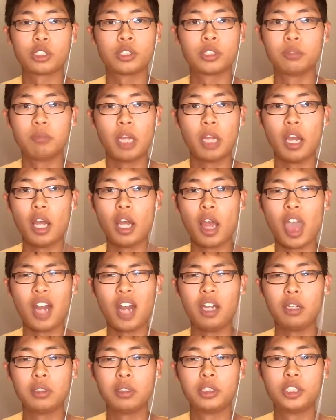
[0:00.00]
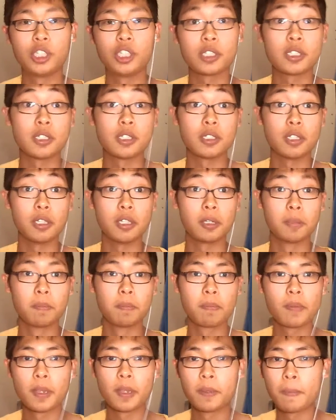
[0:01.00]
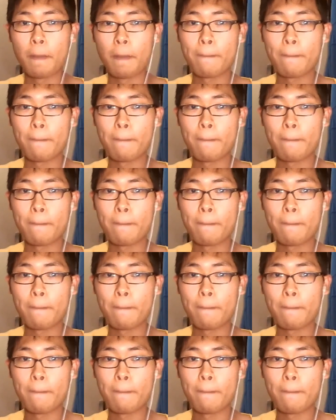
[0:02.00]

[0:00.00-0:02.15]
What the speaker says: I guess sure, Justice League.